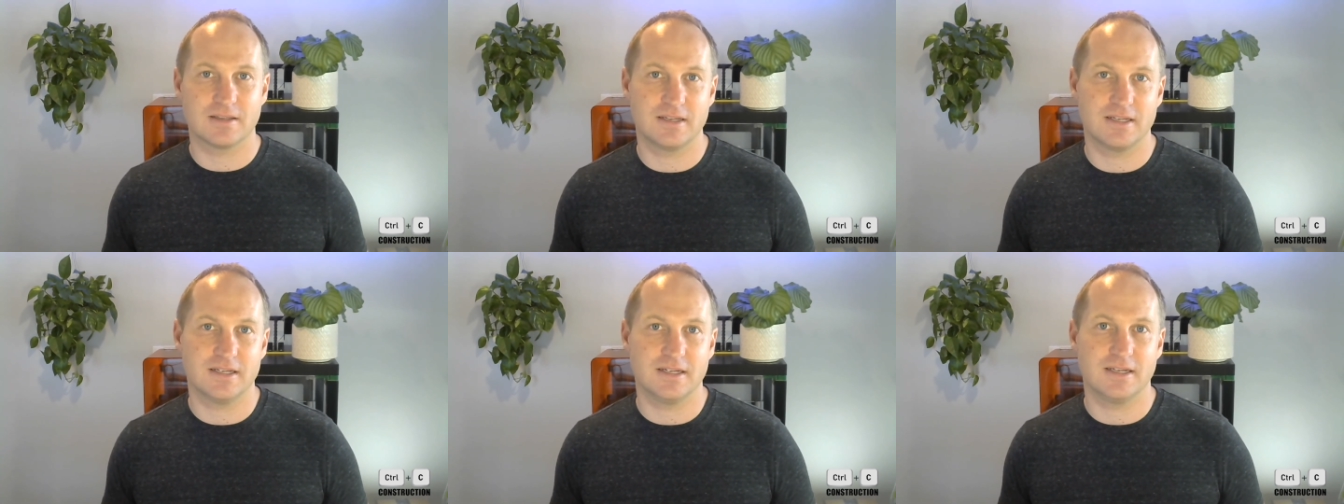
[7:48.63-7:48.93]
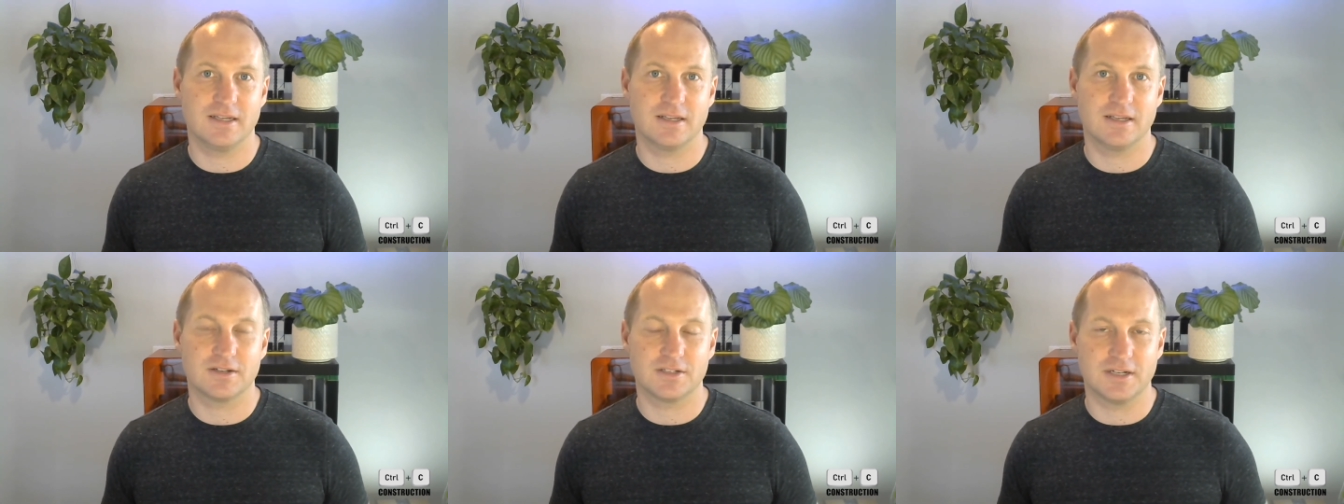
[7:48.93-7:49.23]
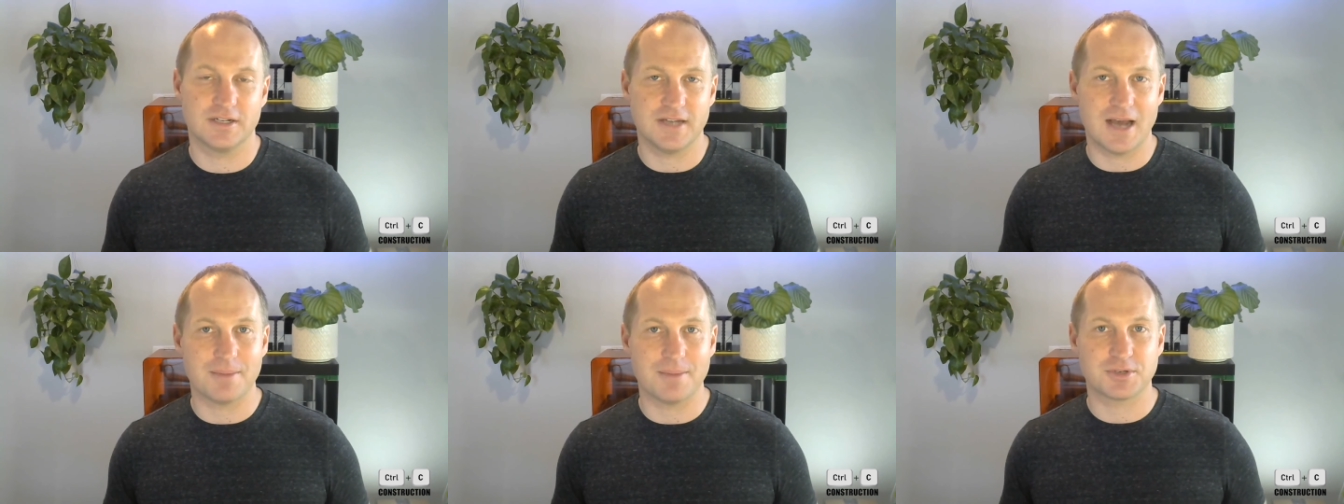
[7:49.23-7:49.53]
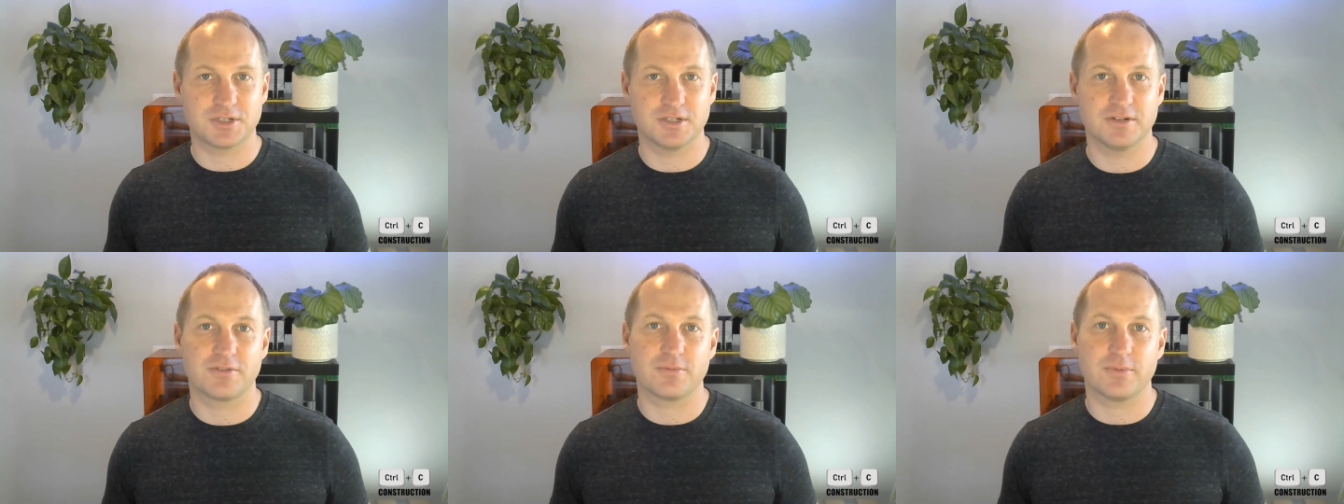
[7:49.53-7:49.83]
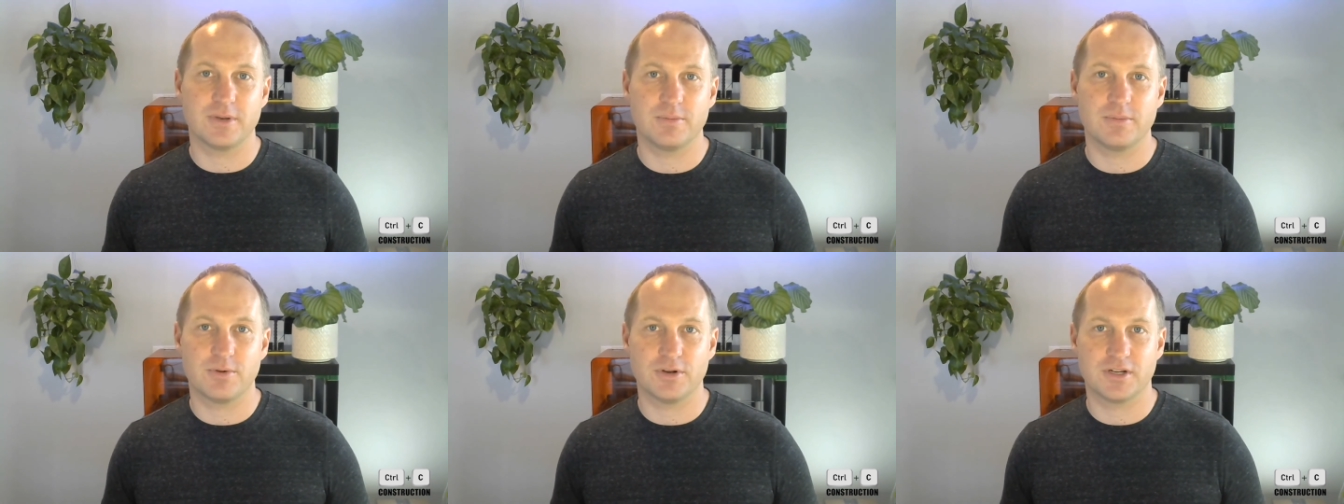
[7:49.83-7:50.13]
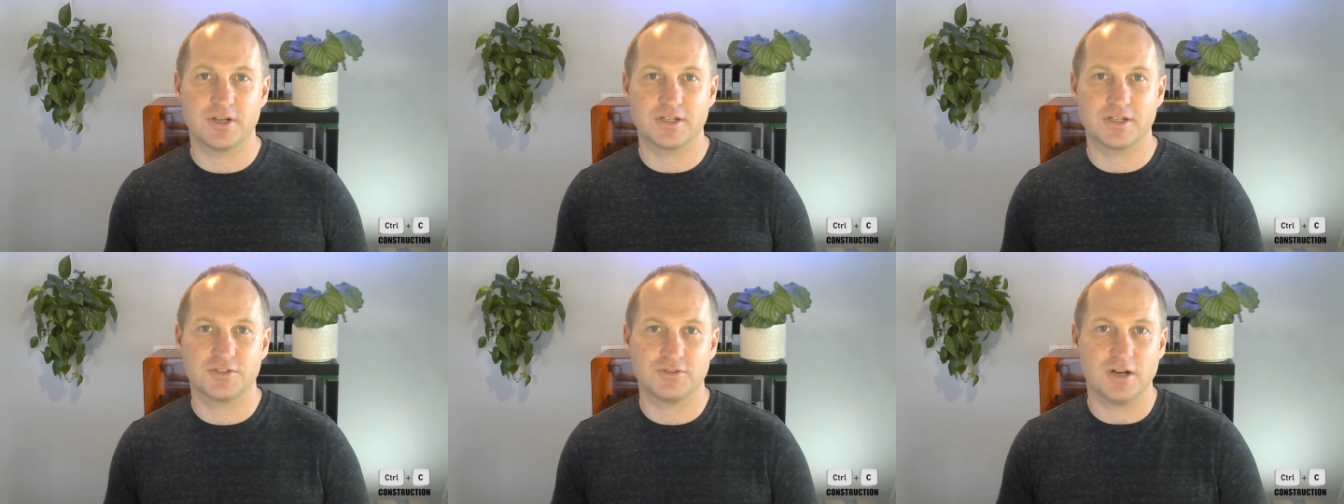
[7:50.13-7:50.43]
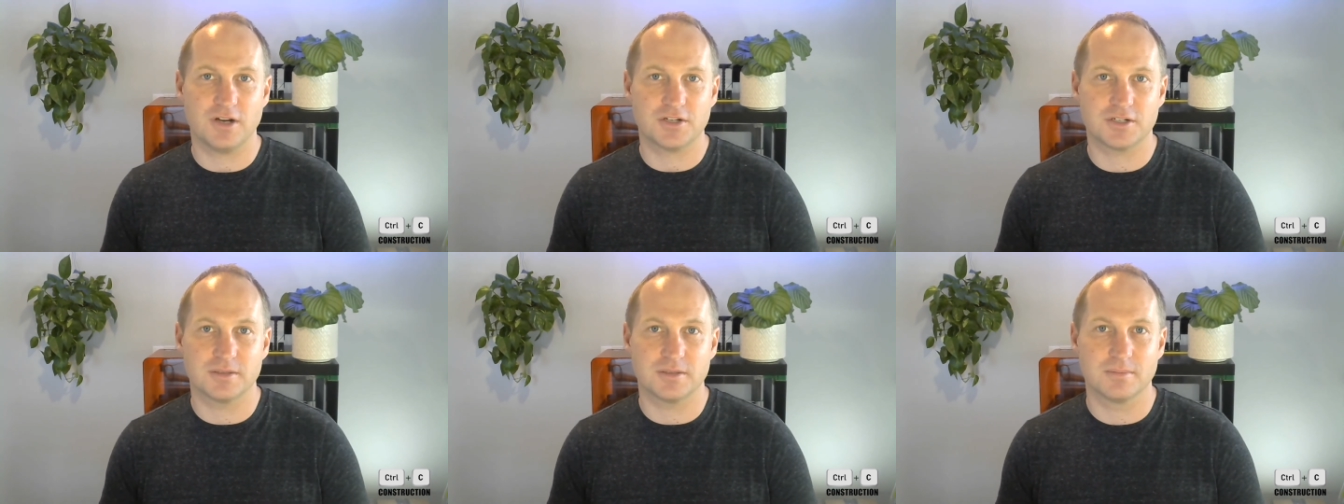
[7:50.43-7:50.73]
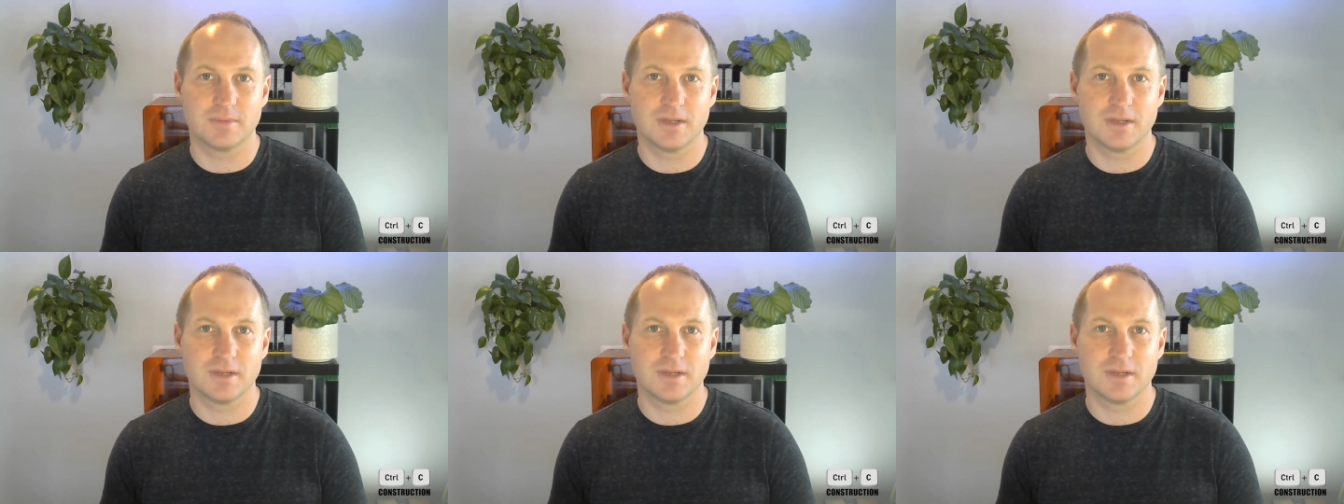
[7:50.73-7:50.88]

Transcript: the adoption of 3D printed construction.